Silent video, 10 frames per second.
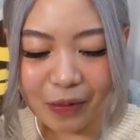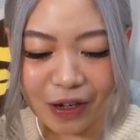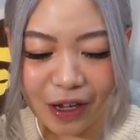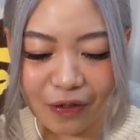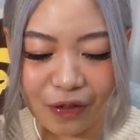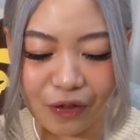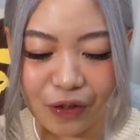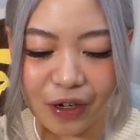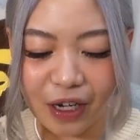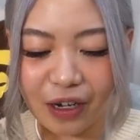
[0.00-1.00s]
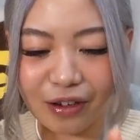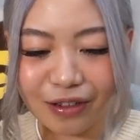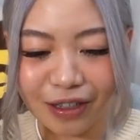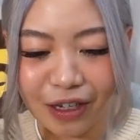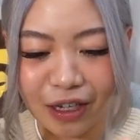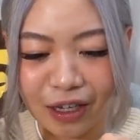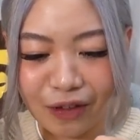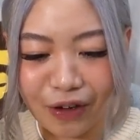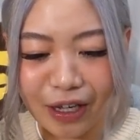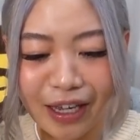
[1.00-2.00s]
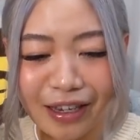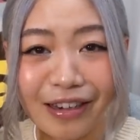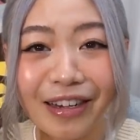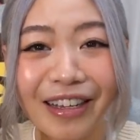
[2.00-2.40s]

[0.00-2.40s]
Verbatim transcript: I'm gonna have a few now, if I can